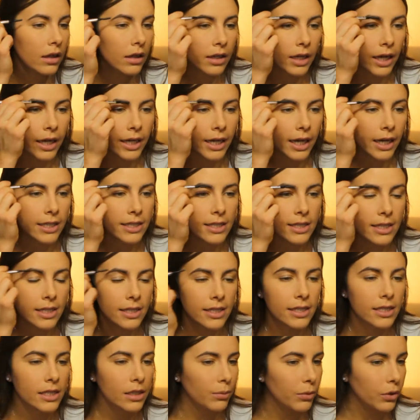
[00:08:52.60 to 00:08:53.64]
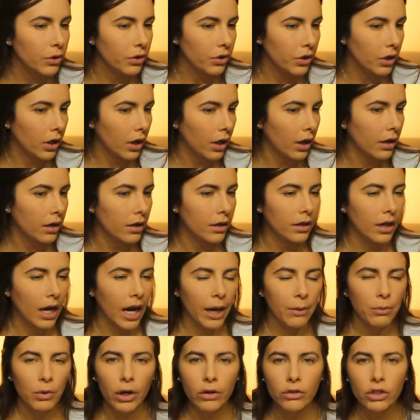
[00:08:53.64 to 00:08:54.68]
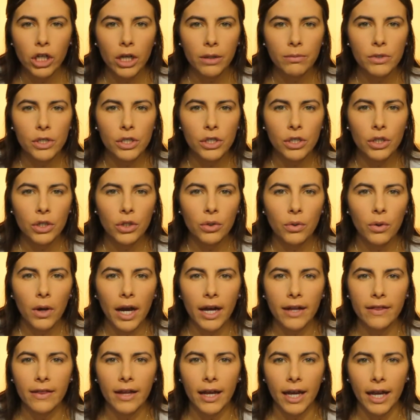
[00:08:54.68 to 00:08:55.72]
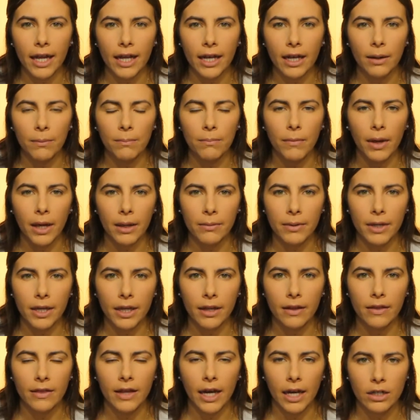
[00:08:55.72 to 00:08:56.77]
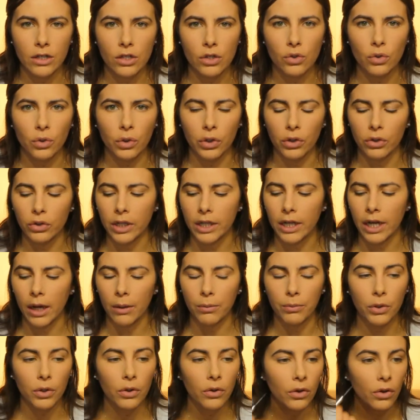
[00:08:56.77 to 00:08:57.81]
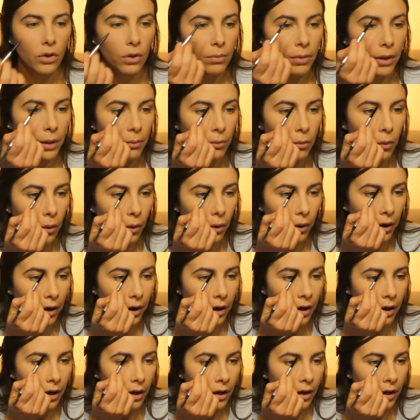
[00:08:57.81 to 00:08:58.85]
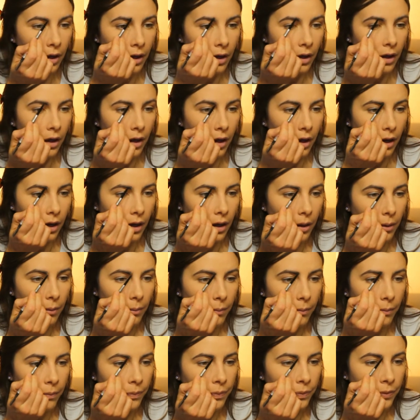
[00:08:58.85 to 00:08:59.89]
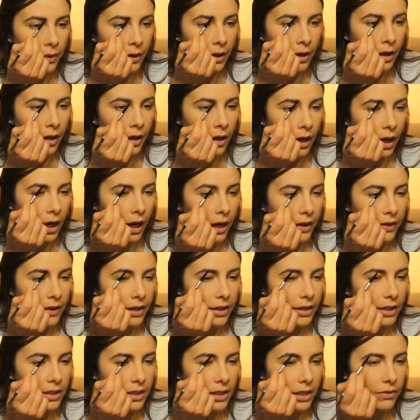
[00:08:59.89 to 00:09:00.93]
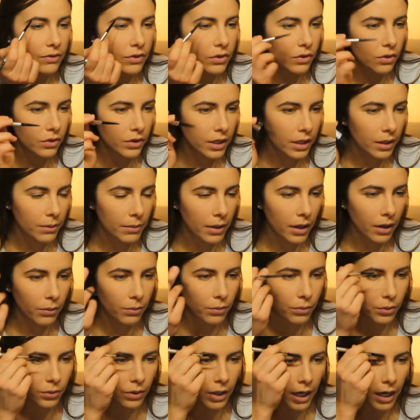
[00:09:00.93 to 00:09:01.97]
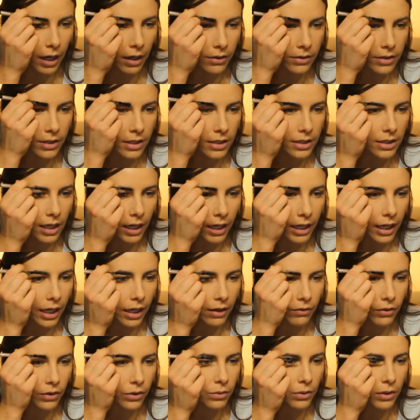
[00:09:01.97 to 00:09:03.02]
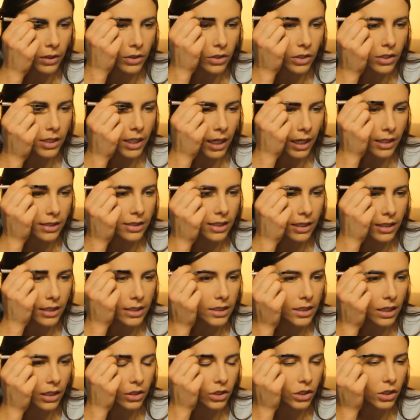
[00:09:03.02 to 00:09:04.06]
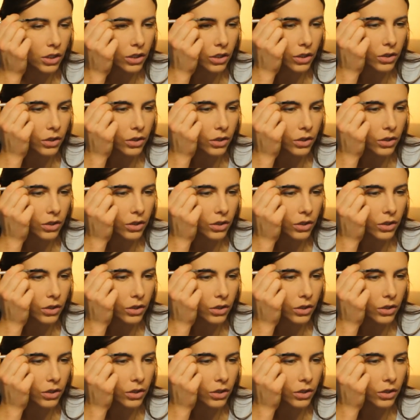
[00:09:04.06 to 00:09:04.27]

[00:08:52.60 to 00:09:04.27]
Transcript: kind of has the similar eyebrow shape to you, and then maybe that tutorial can help you a little bit more. I think the difficult thing about brows is that everyone just has like such a